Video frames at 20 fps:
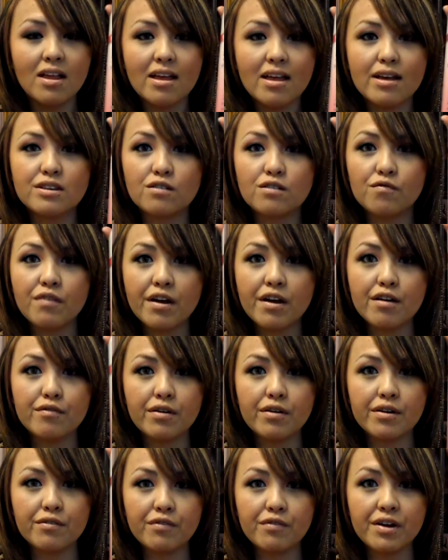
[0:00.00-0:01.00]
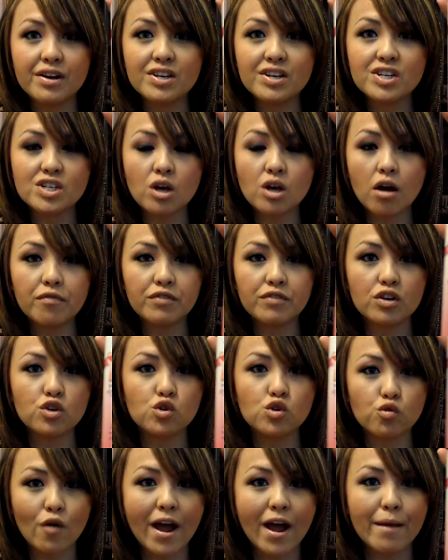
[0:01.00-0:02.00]
It's a very, very, very soft,
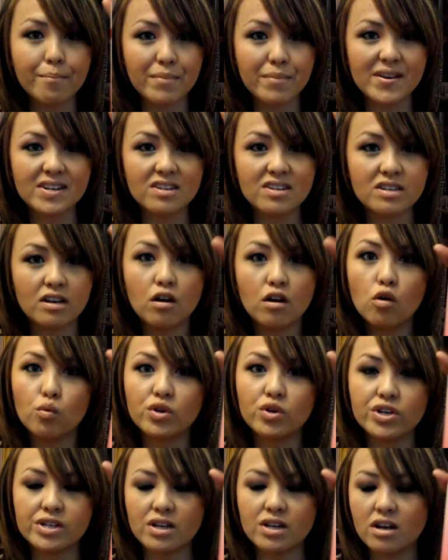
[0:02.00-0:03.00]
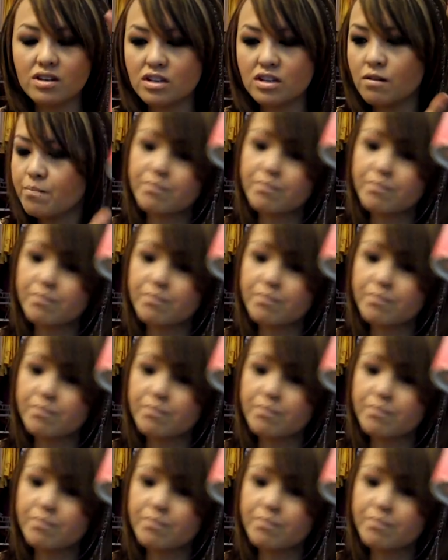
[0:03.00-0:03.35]
dry mist, which is awesome.